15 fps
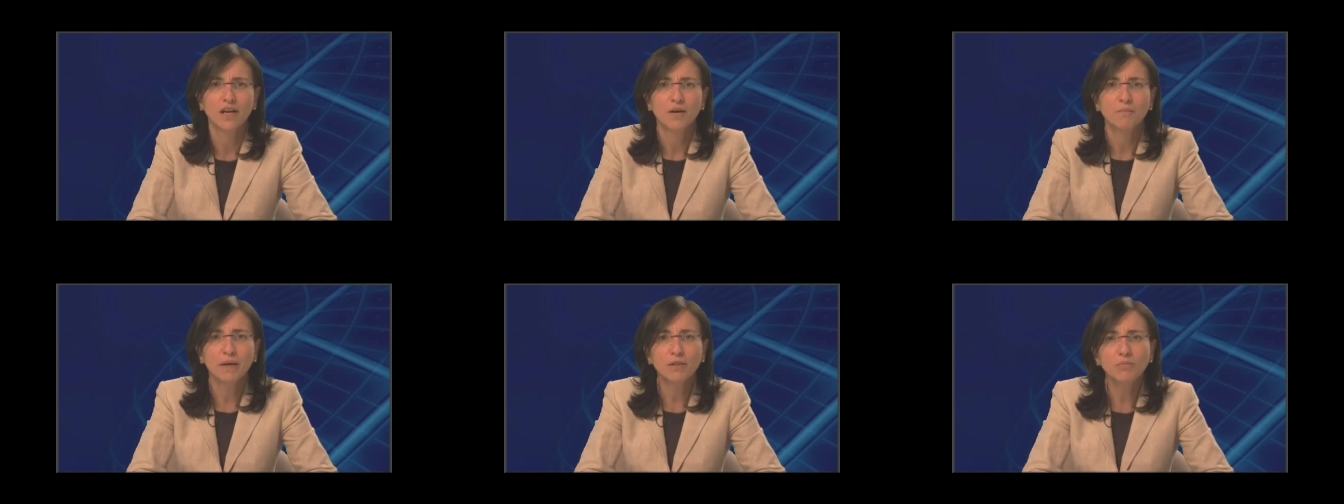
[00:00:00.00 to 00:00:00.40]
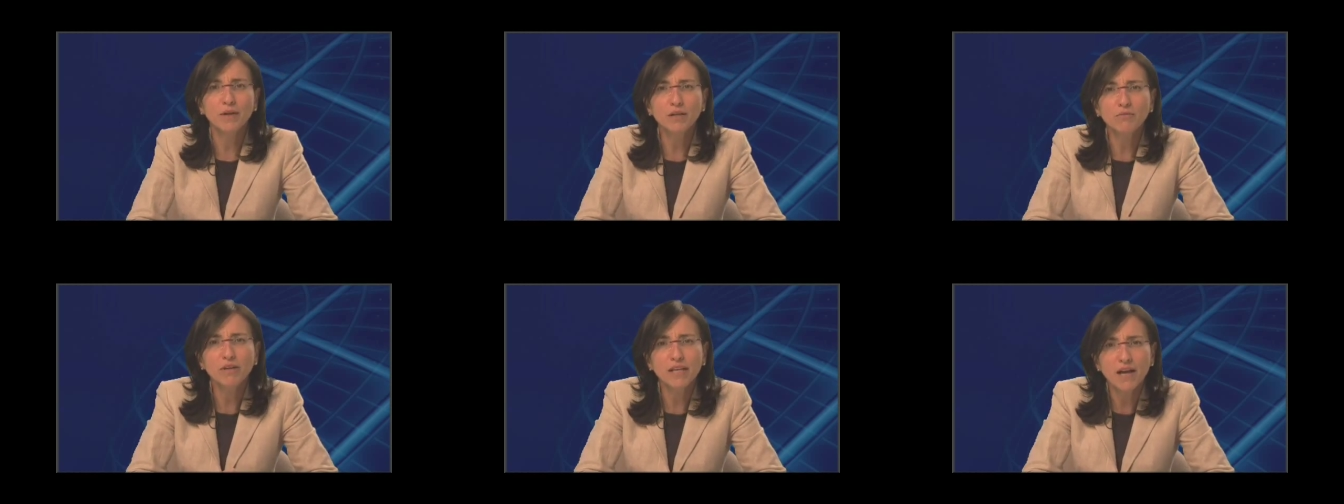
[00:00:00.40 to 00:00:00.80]
But
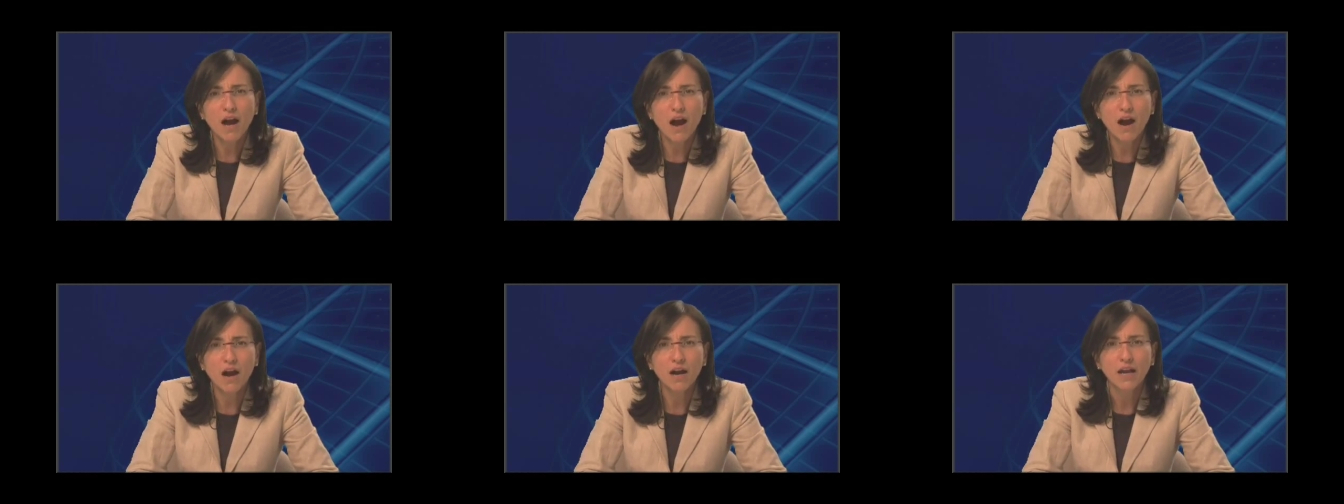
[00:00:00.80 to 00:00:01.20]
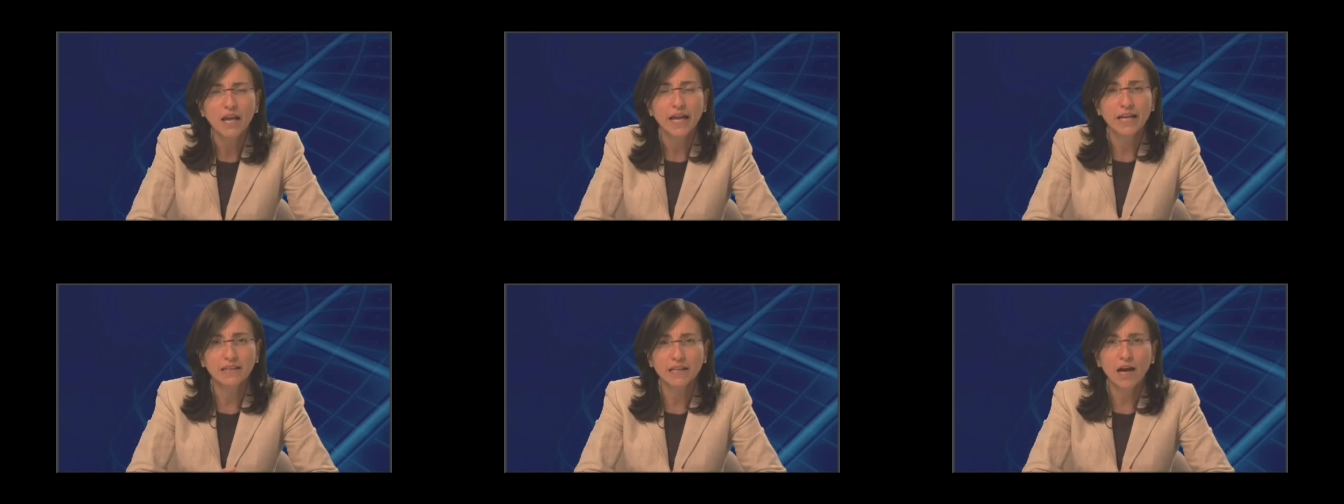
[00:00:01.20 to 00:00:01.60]
when we are
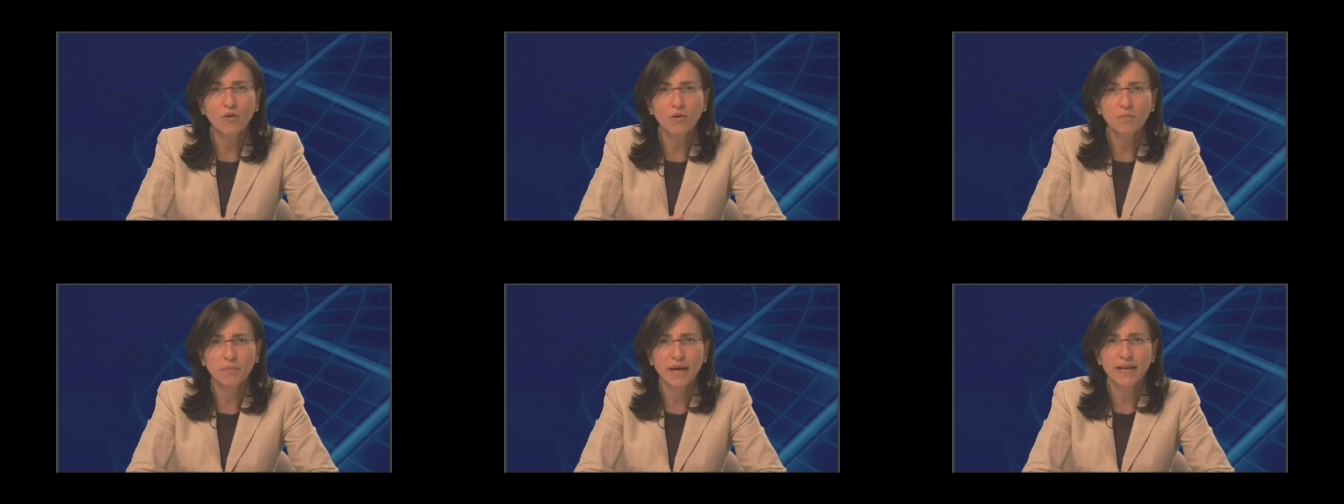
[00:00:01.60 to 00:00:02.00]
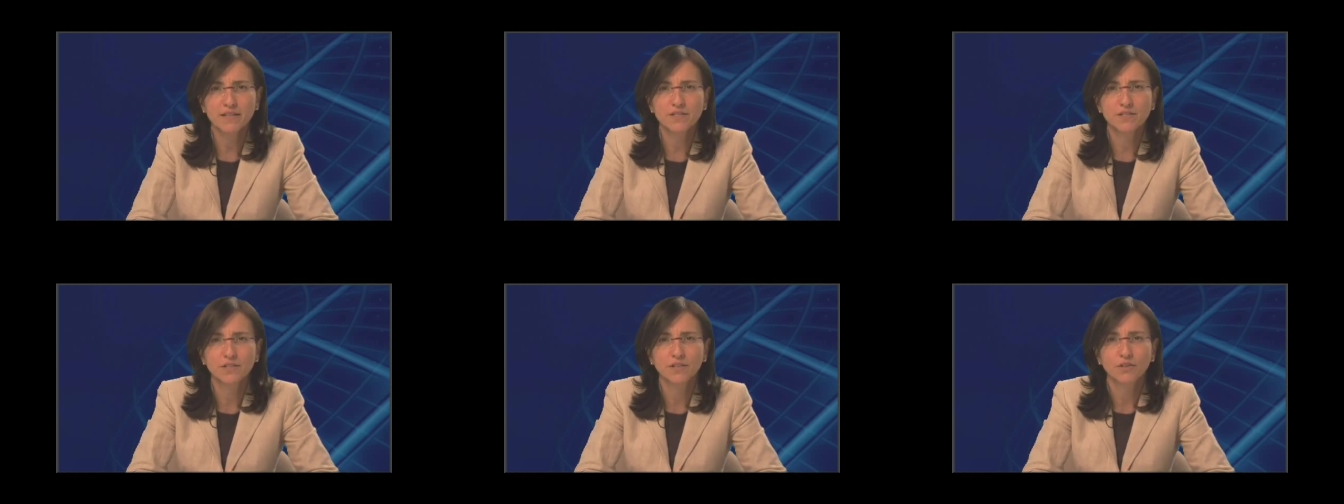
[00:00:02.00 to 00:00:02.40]
at our
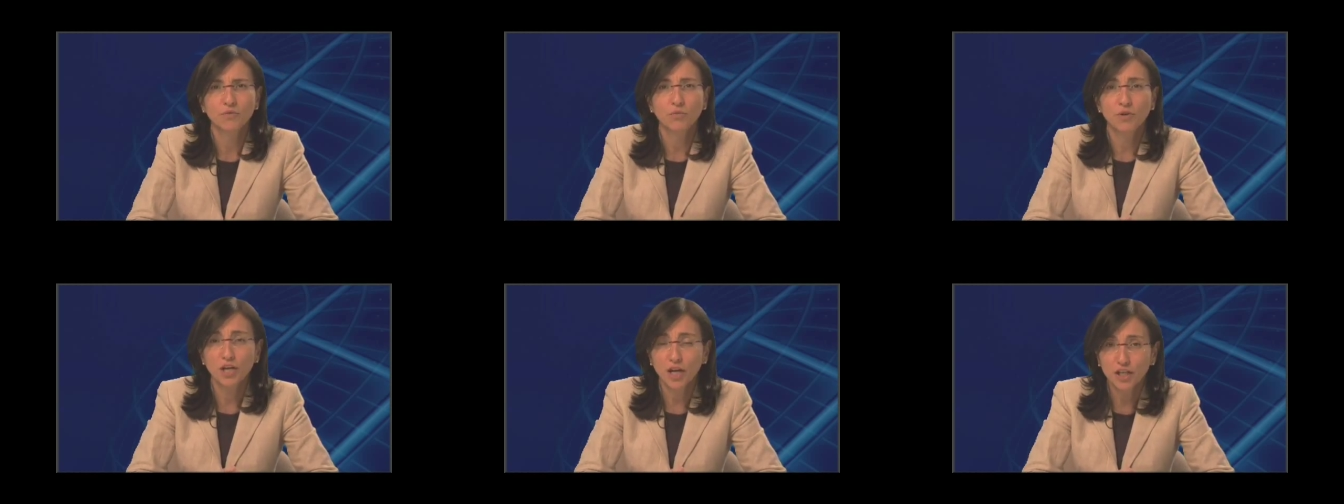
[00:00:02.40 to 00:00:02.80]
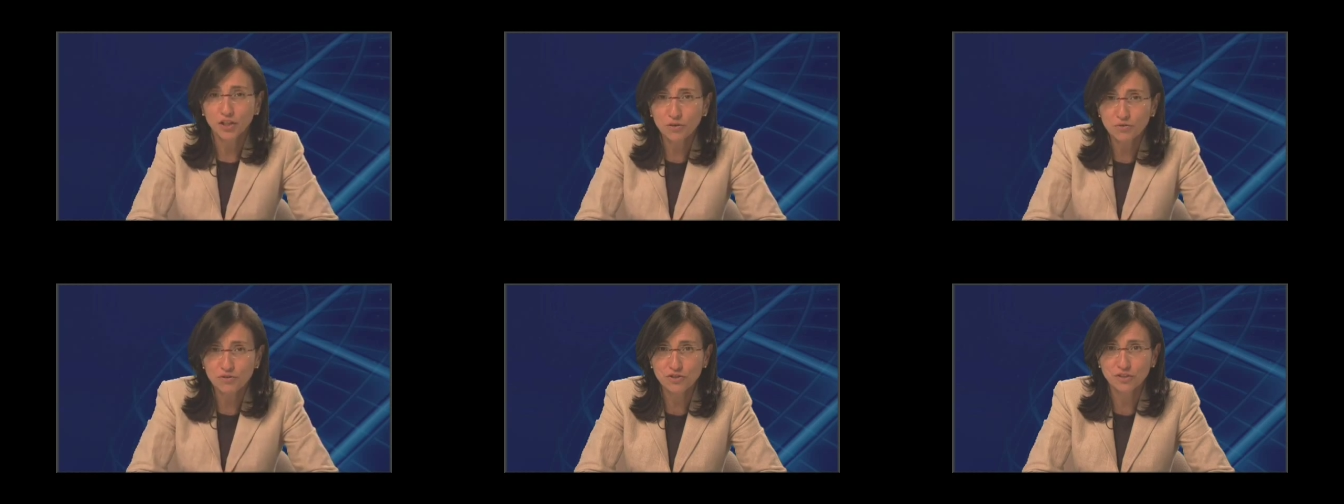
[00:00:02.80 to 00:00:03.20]
best, we are
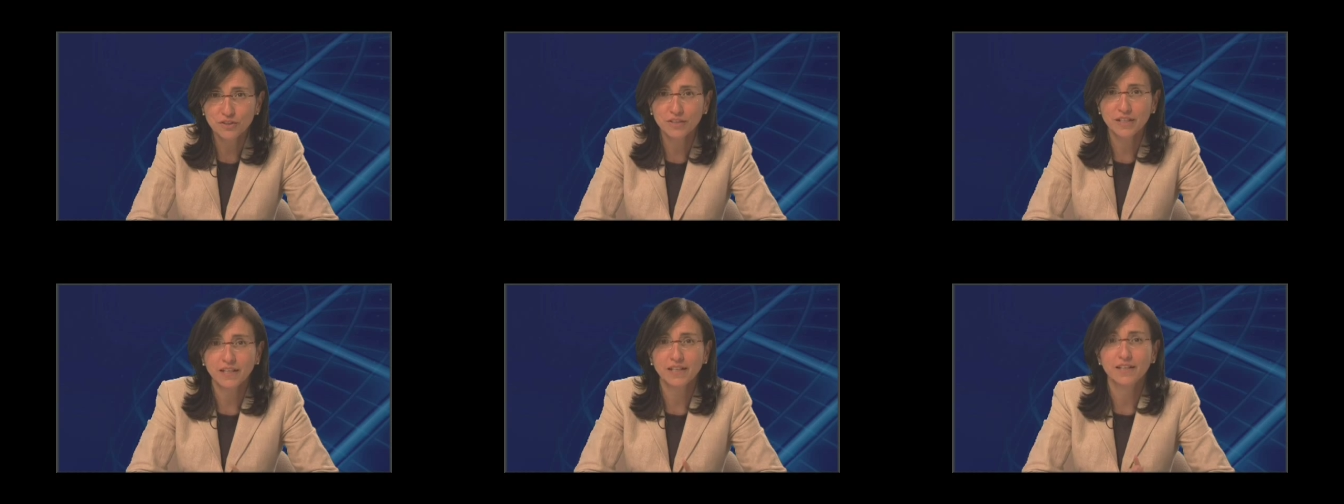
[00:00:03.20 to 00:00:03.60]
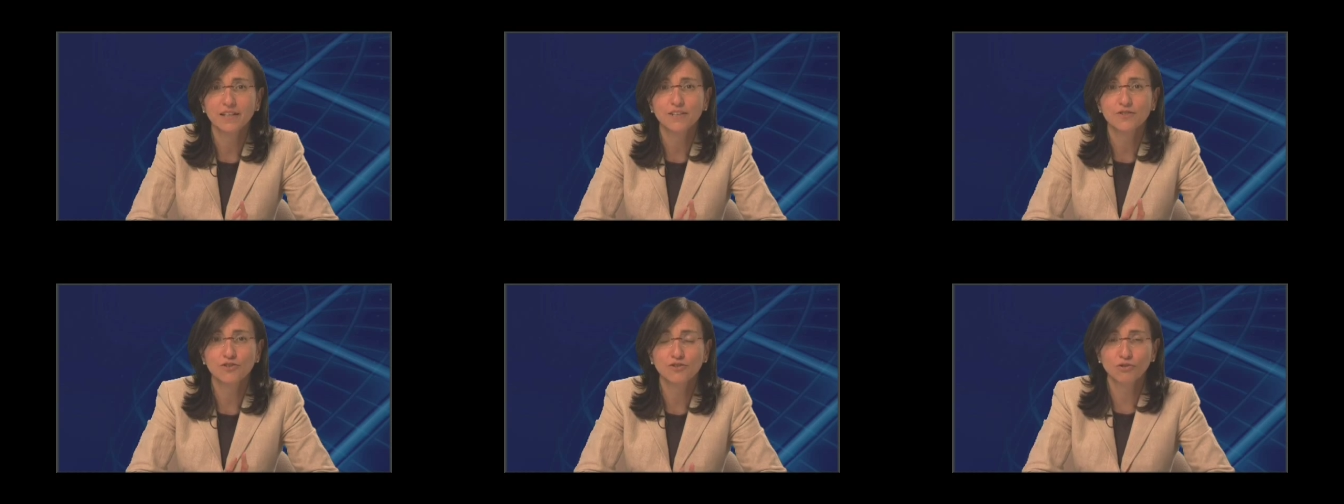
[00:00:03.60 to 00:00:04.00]
usually
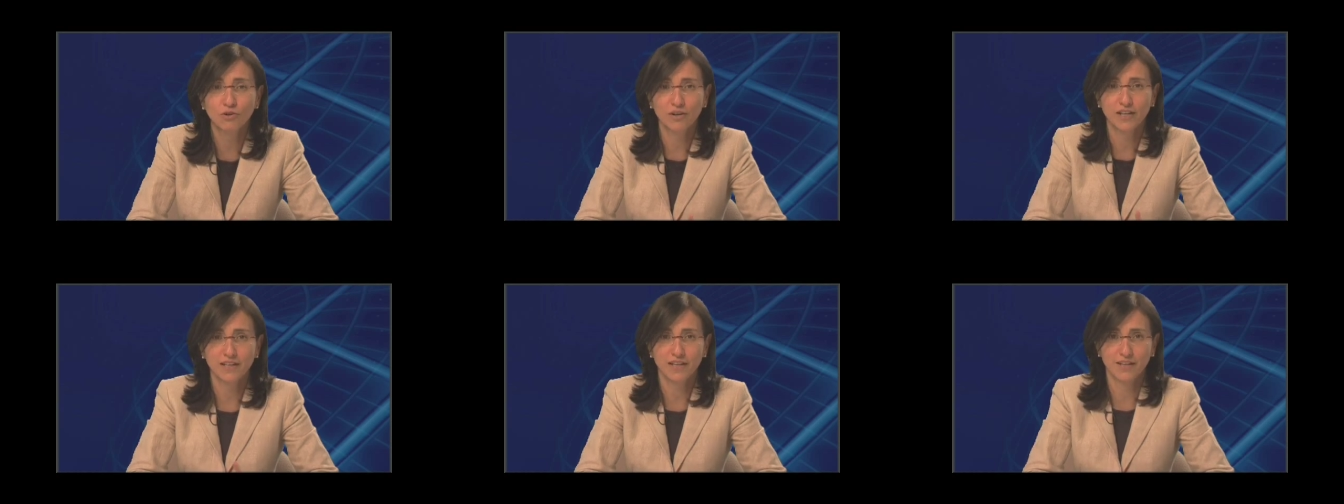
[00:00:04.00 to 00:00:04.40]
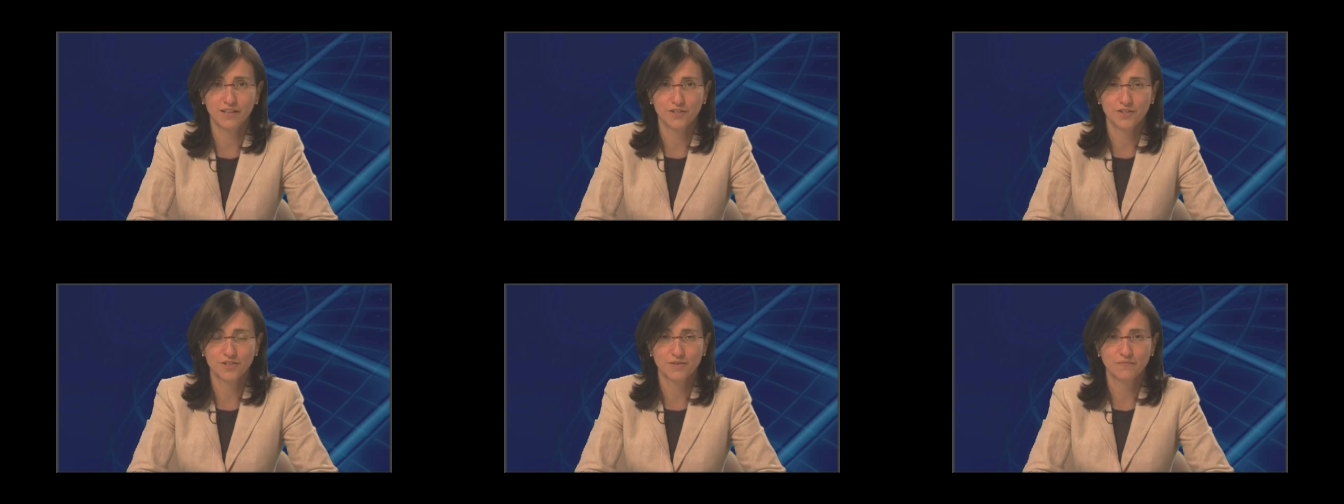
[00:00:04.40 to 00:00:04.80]

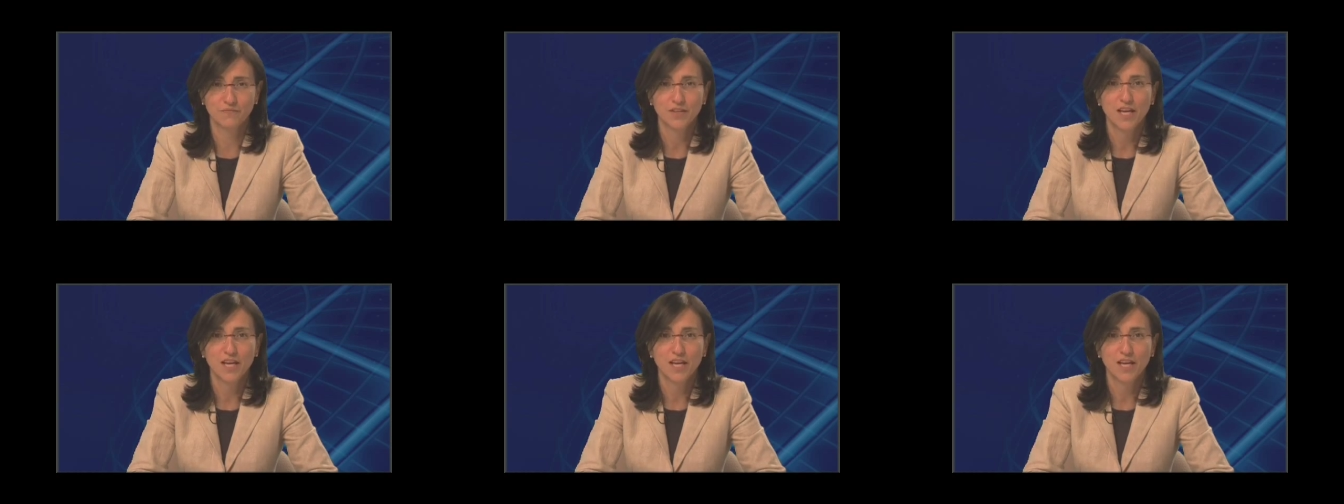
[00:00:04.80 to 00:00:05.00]
storytellers.